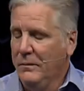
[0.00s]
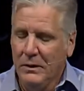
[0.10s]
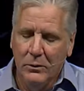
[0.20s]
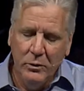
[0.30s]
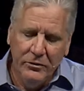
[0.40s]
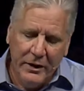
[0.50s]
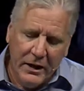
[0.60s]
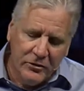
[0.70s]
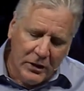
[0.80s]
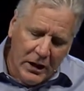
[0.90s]
We should
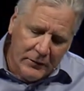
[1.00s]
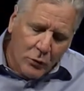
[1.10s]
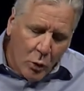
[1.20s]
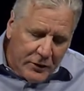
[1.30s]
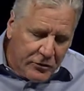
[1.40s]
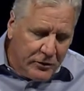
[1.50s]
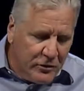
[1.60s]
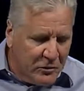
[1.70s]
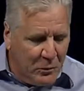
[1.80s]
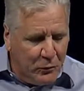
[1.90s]
ask a lot of
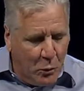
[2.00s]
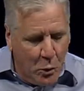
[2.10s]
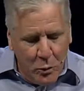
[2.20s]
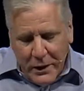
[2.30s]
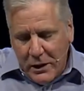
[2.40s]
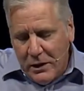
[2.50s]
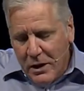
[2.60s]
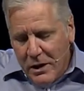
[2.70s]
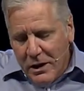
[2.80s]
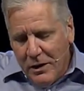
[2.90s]
questions before we
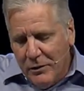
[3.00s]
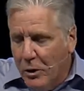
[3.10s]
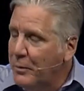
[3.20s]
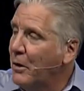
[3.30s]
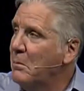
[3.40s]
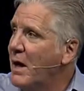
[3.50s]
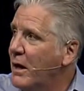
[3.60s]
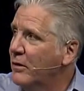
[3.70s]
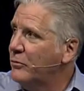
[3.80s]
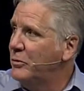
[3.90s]
even open our
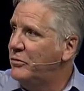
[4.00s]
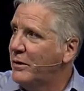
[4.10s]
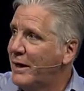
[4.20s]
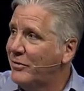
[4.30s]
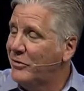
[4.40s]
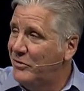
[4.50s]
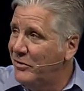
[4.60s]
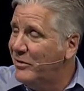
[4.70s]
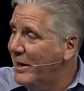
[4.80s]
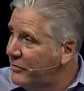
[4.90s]
mouths. We should ask, is
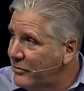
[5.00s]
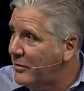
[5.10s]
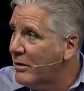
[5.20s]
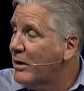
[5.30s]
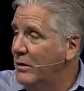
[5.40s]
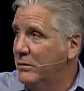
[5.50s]
this necessary?